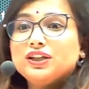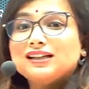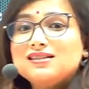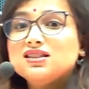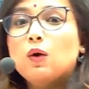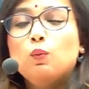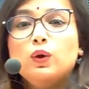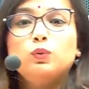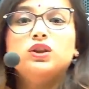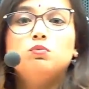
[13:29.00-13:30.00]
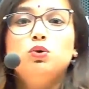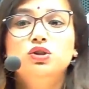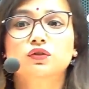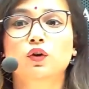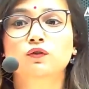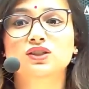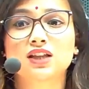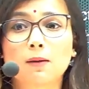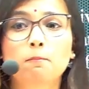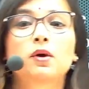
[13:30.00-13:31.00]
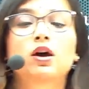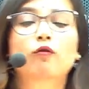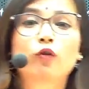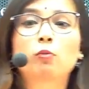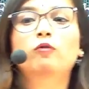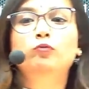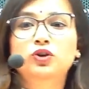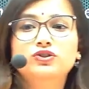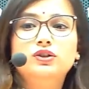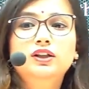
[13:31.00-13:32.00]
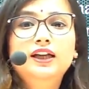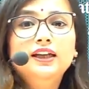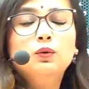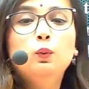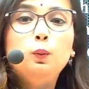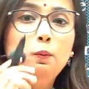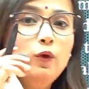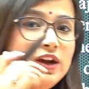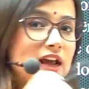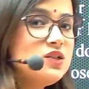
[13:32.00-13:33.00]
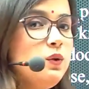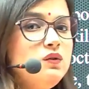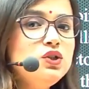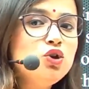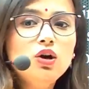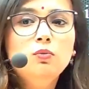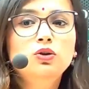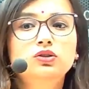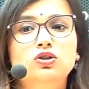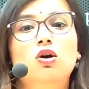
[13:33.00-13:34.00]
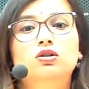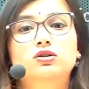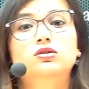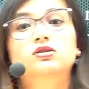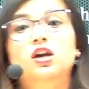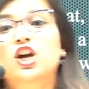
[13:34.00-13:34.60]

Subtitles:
kills someone with the motive of some form of personal gain. Whereas when we talk about the doctors,